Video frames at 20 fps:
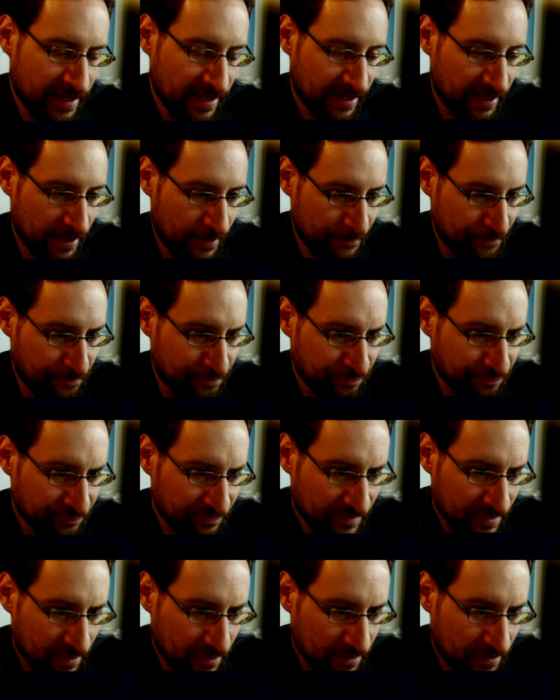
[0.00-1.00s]

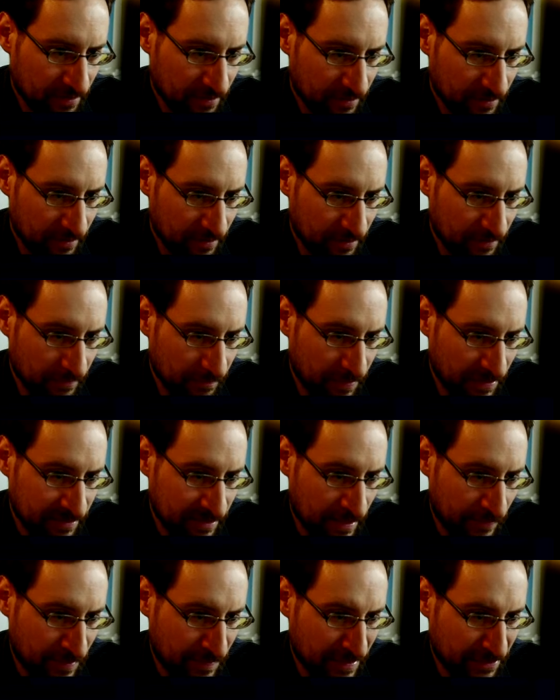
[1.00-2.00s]
But
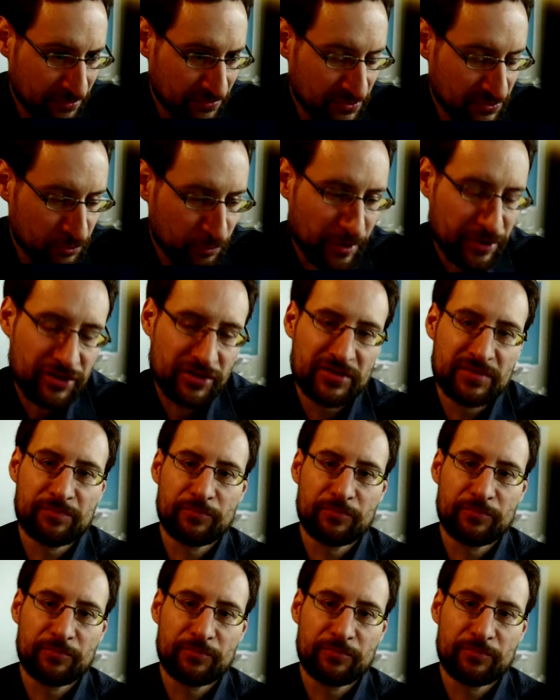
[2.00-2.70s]
coming back to these questions,